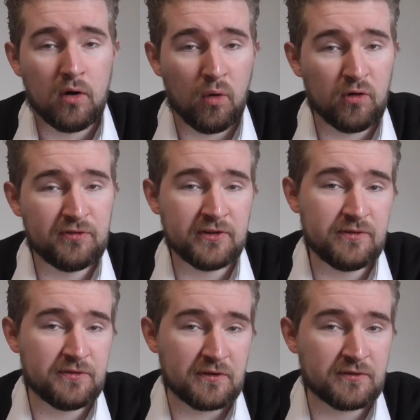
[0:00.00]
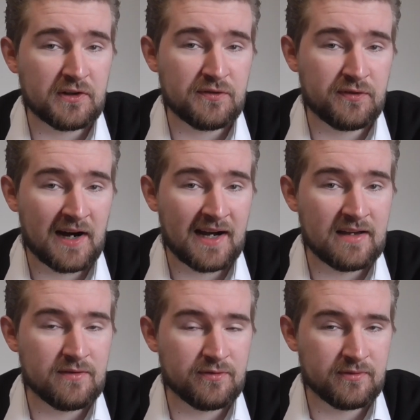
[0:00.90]
Orphan
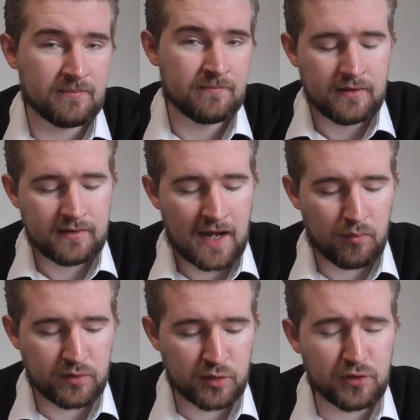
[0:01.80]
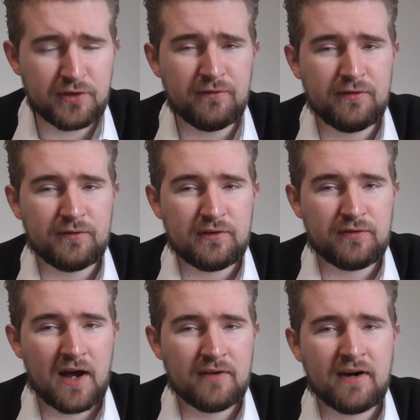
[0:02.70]
55. Now, with Orphan
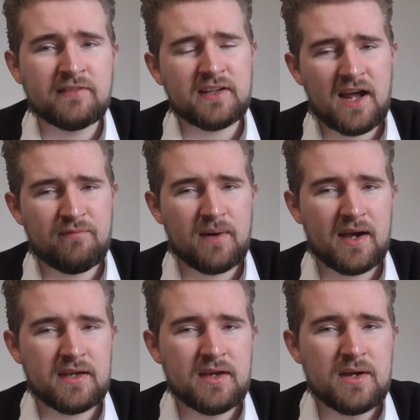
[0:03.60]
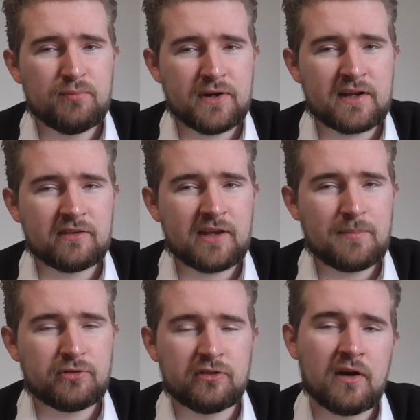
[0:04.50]
55, I did have my
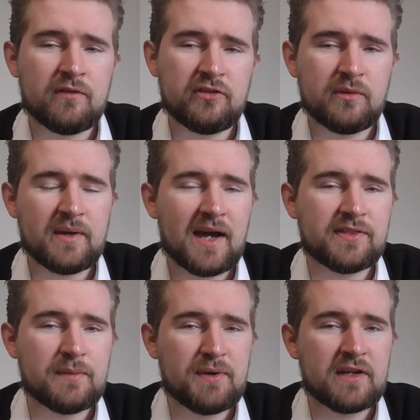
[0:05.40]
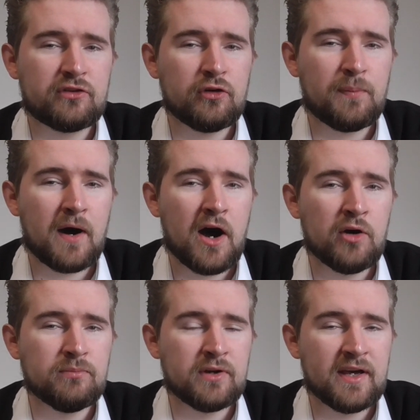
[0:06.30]
preconceptions. Obviously, we had the big two-part
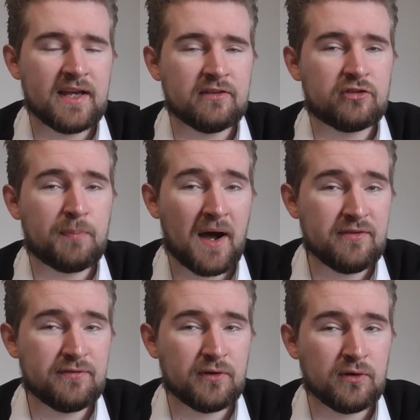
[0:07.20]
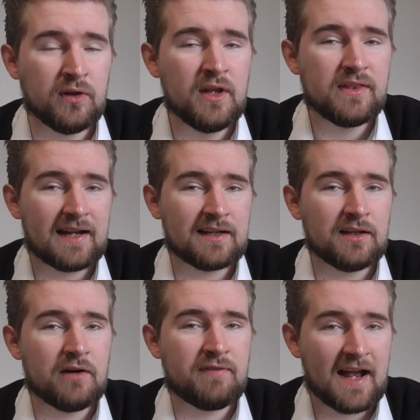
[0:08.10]
opener in Spyfall had a
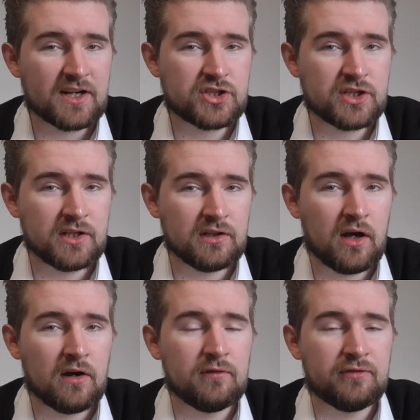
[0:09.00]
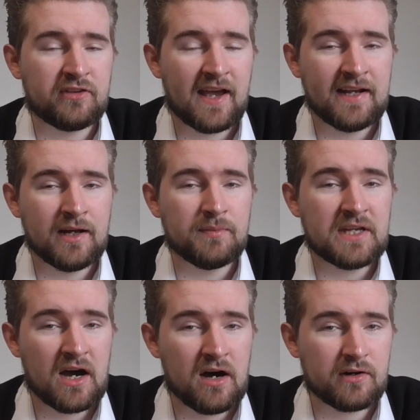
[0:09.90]
lot of action, a lot of setting up
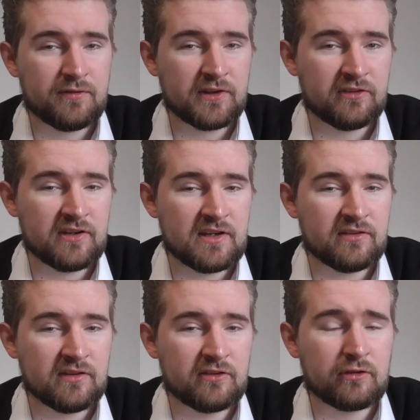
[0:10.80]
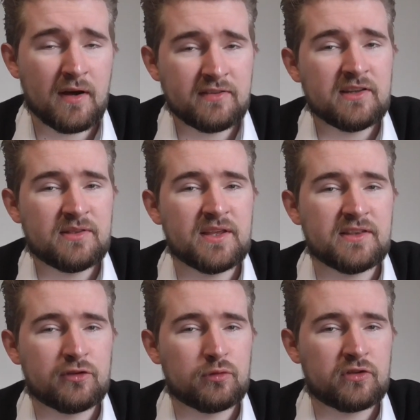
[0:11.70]
the arc for the season, so I did
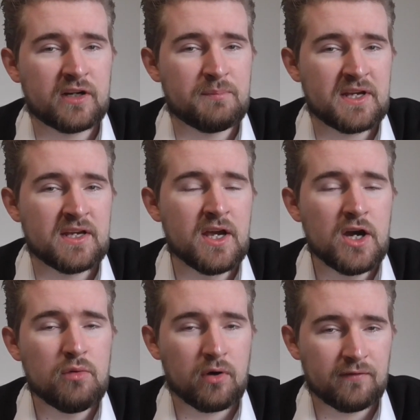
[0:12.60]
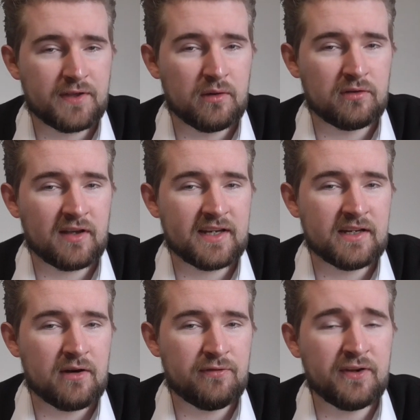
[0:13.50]
think this was going to be one of those,
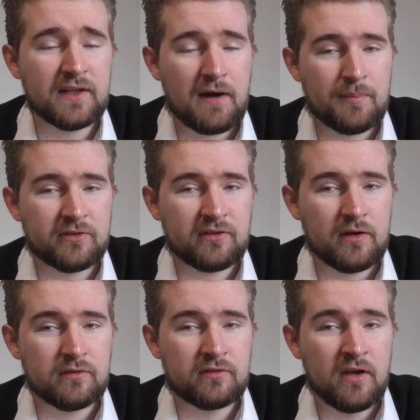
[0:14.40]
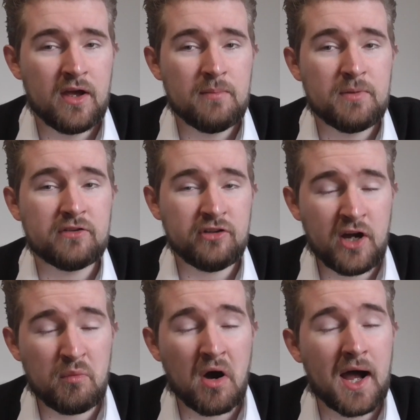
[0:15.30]
filler episodes. But you
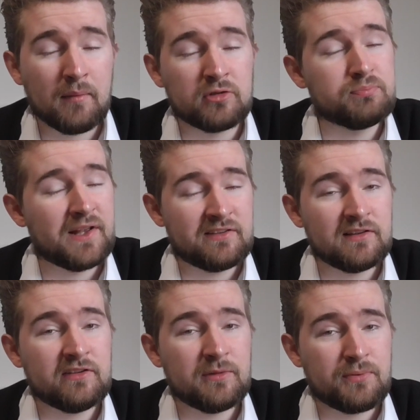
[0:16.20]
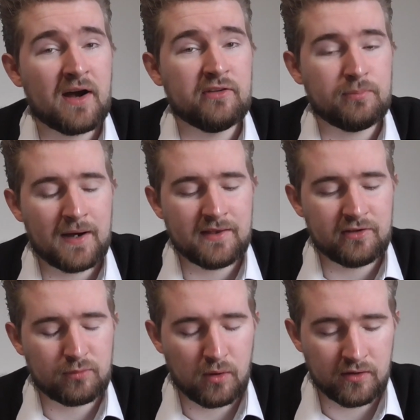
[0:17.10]
know what? I was pleasantly surprised by
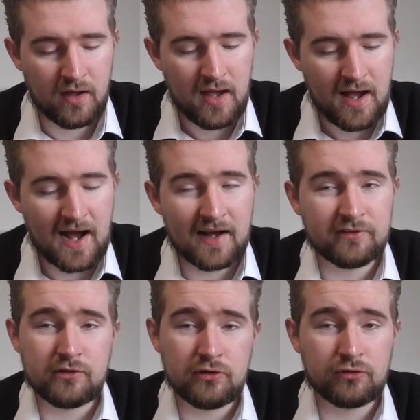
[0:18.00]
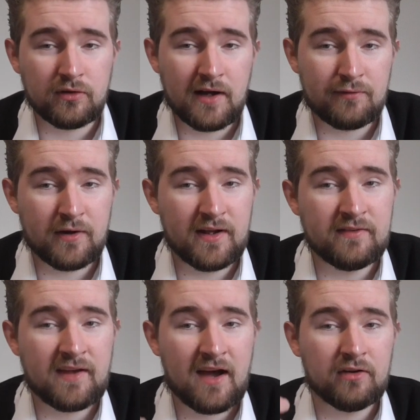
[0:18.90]
this one. As usual, I've
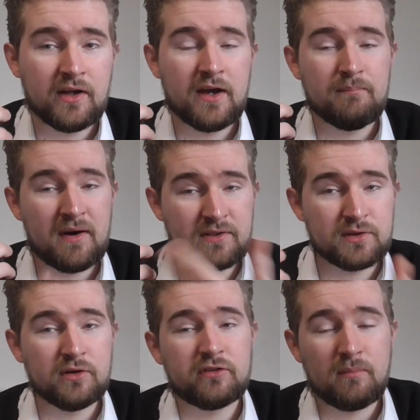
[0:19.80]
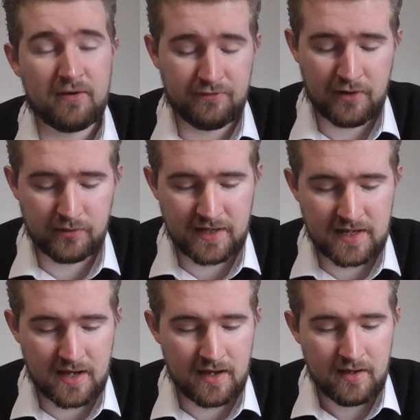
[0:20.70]
written down my thoughts on my phone
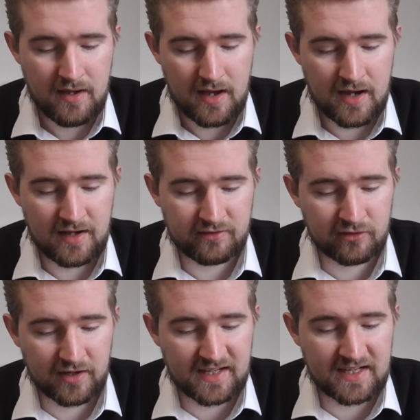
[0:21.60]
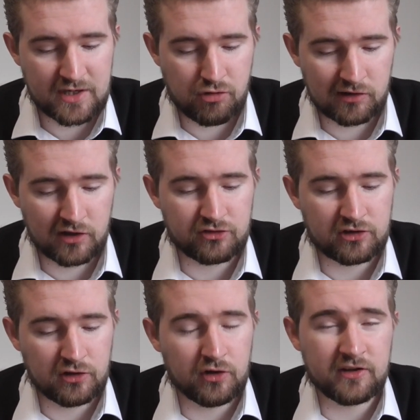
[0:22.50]
here. It's not in any
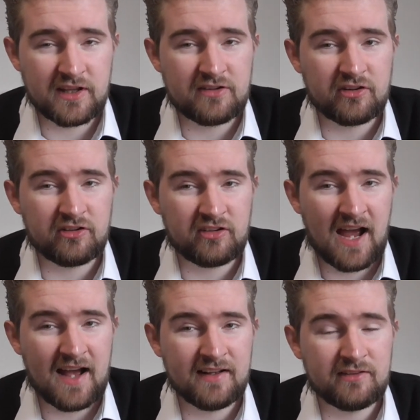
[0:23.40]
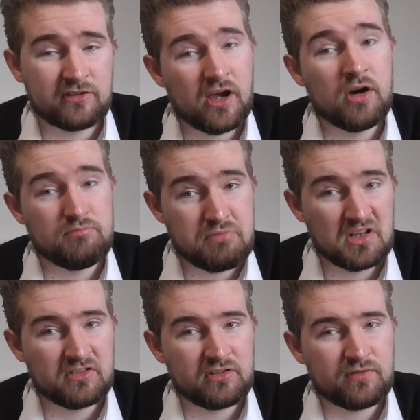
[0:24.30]
chronological order, they're just scattered, so
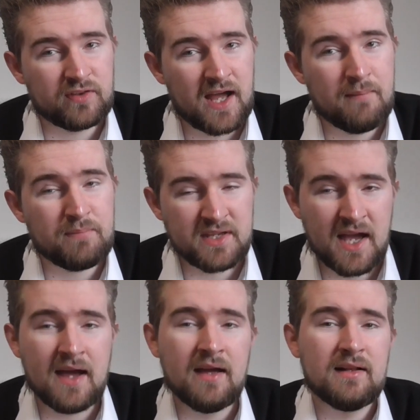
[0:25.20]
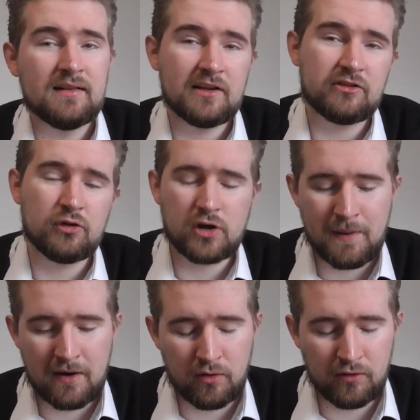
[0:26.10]
apologies for that. But yeah, let's talk
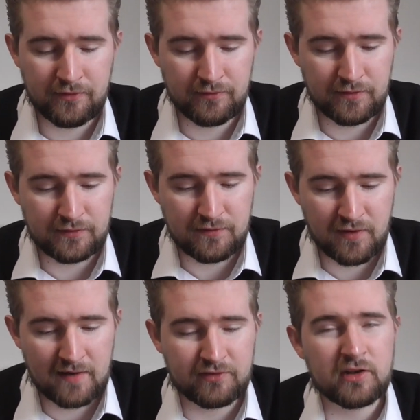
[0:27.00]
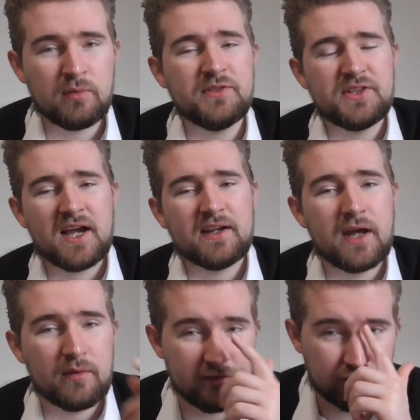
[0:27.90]
about Orphan 55. So the one thing I
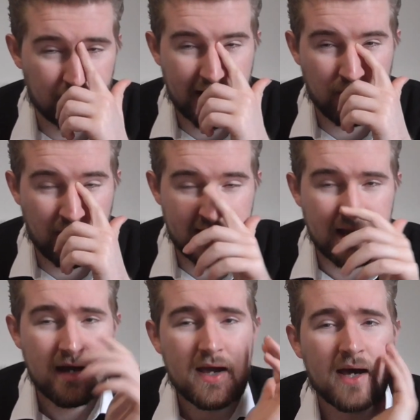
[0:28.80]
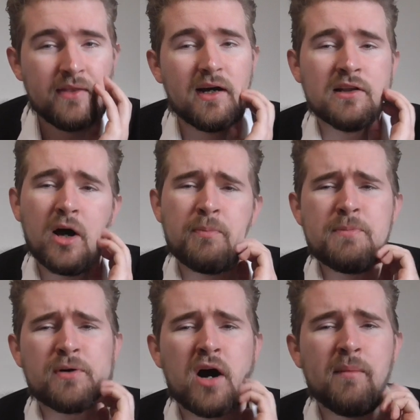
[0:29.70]
noticed straight away, and that a lot of
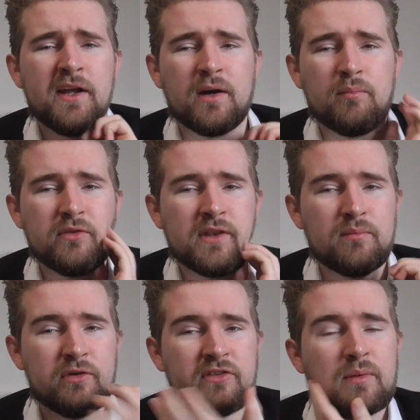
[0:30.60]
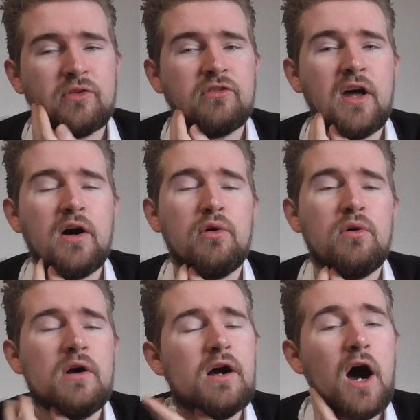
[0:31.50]
people commented on, was there was
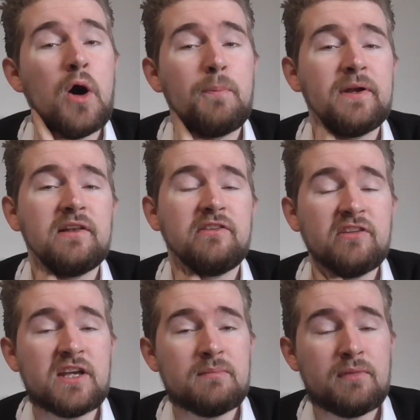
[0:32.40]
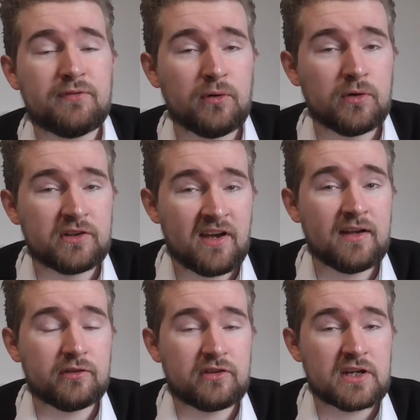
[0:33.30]
no opening scene before the
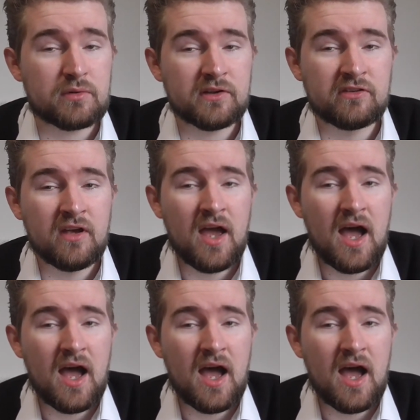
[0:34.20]
title sequence.